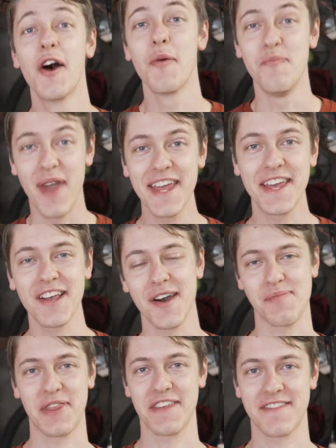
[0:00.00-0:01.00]
Making
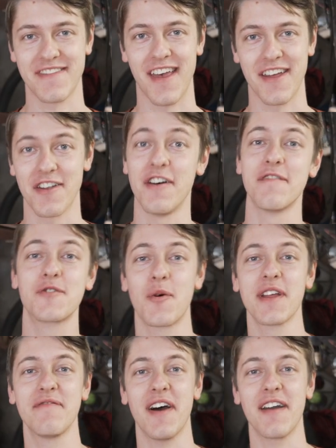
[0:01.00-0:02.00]
up this set of
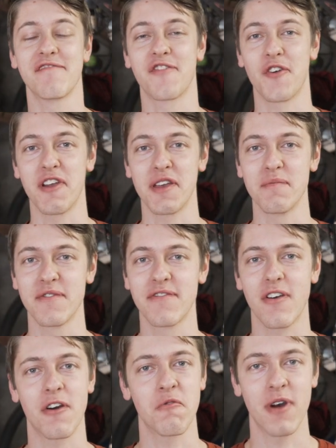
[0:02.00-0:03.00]
25
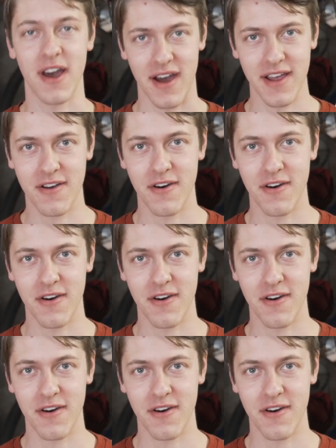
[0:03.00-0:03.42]
frames are what I